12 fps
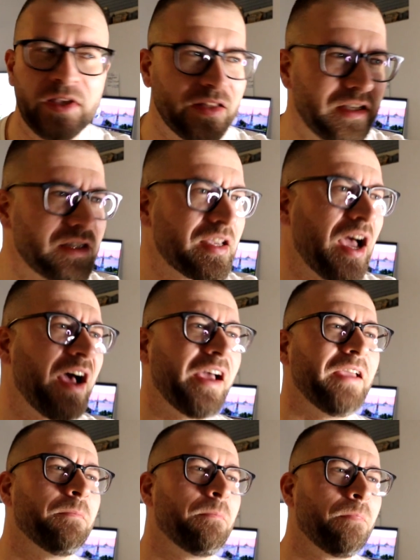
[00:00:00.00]
this
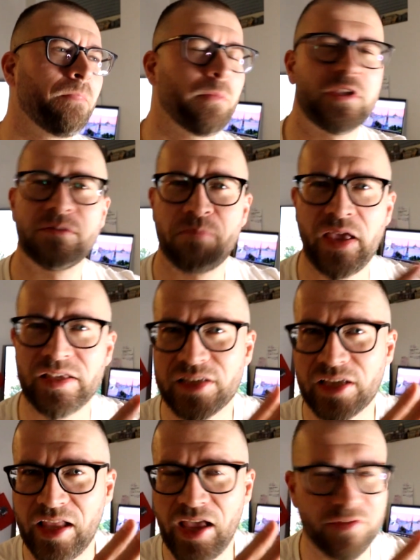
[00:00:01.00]
guy is
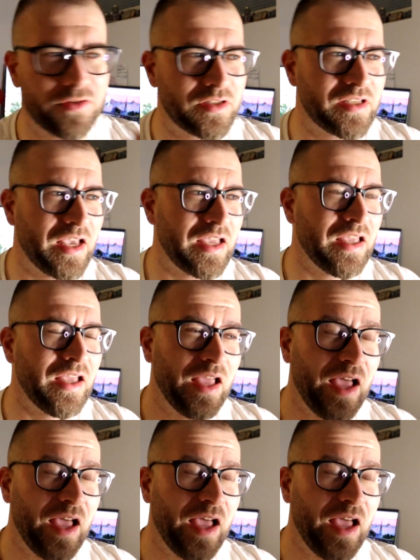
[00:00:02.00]
basically, I have to say,